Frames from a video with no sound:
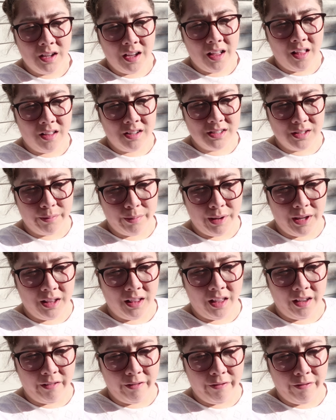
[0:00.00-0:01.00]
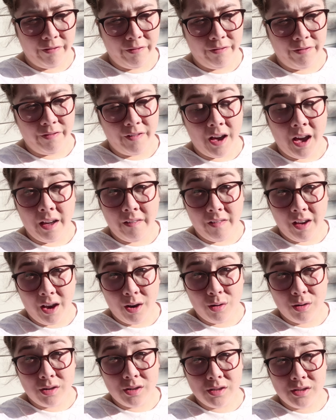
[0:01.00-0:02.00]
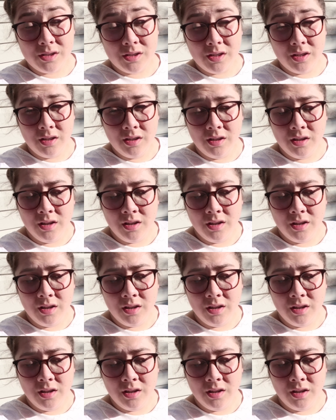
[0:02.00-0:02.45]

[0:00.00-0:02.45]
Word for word: how long's it been? Like five hours,